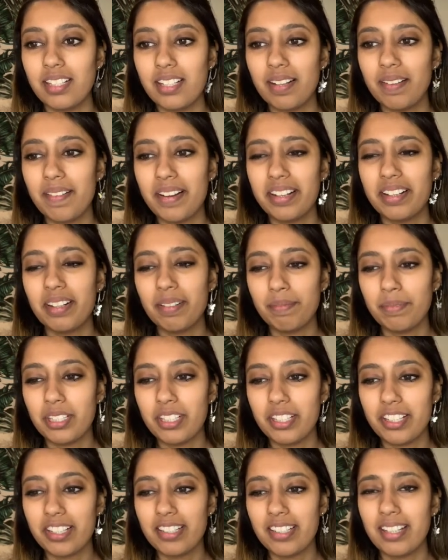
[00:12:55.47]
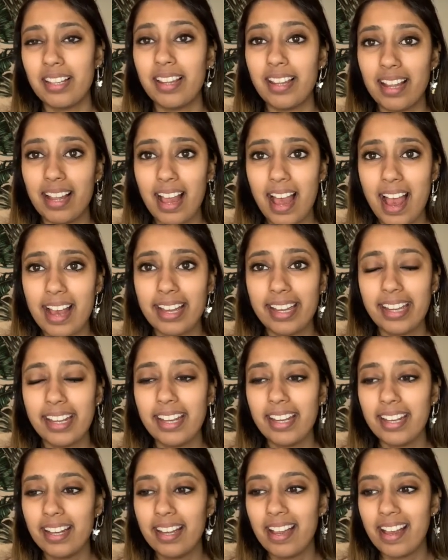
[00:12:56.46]
My computer is
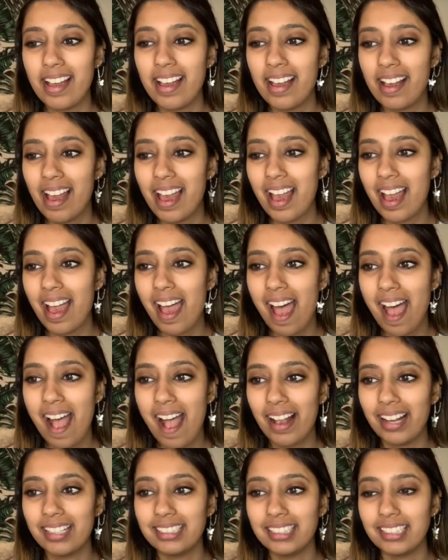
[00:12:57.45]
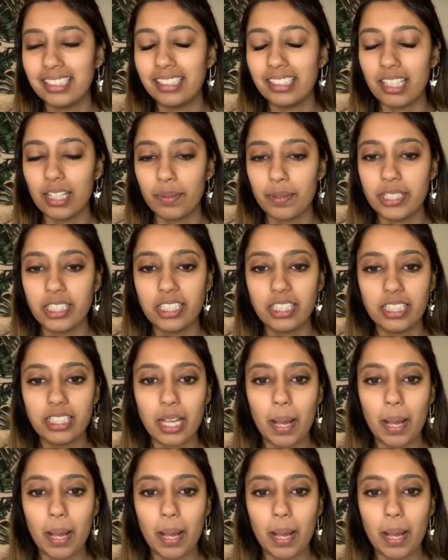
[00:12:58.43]
lagging, as always.